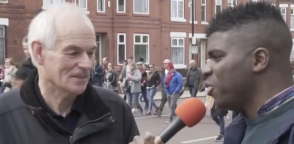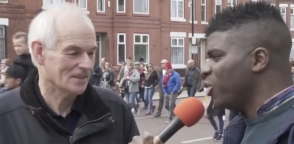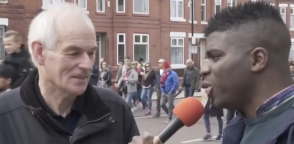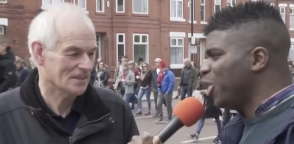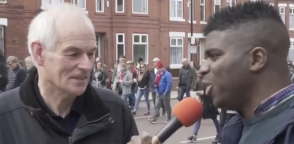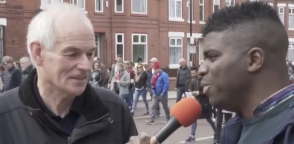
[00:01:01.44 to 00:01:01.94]

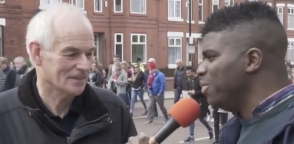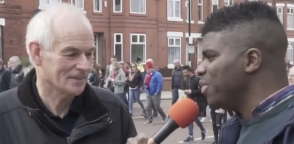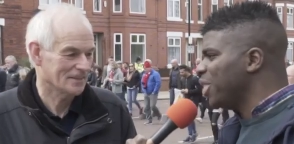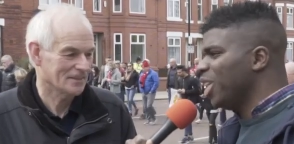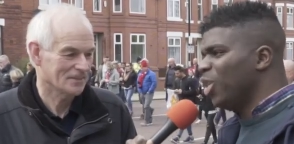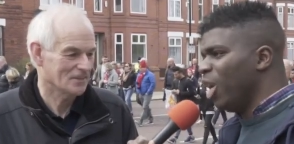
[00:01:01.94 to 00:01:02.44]
Speaker 1: draw at home.
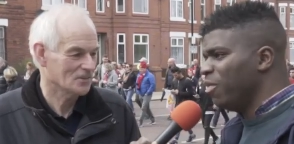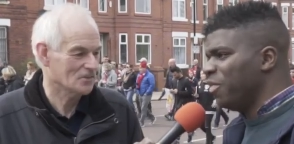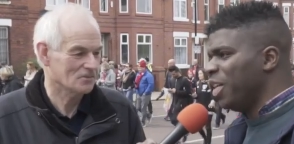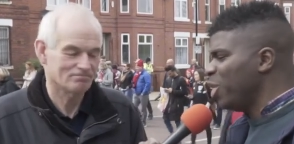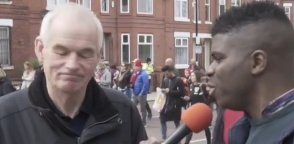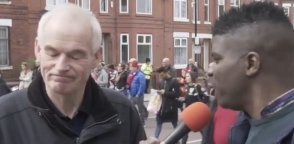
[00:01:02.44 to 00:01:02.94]
You know, uh,
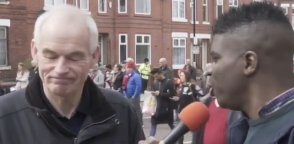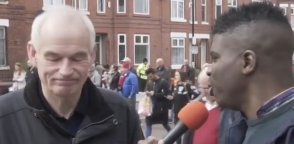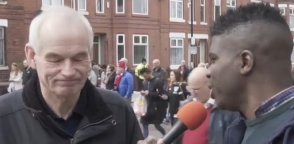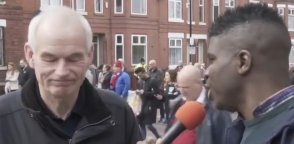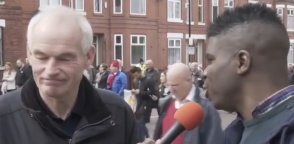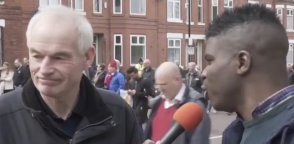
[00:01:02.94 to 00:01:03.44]
fair enough.
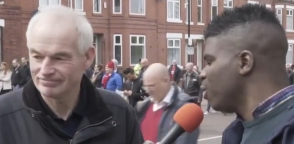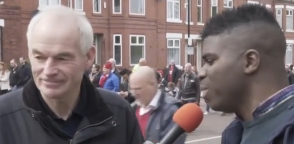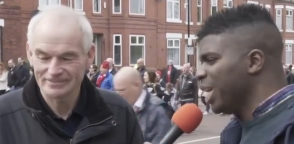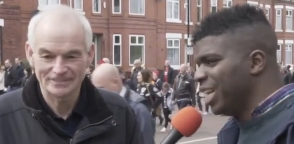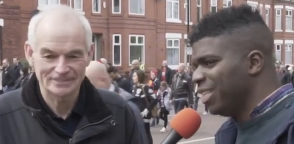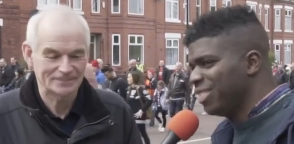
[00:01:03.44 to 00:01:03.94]
We're you know we're
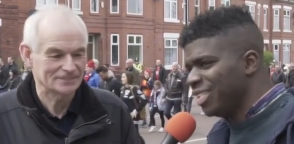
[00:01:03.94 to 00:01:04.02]
unbeaten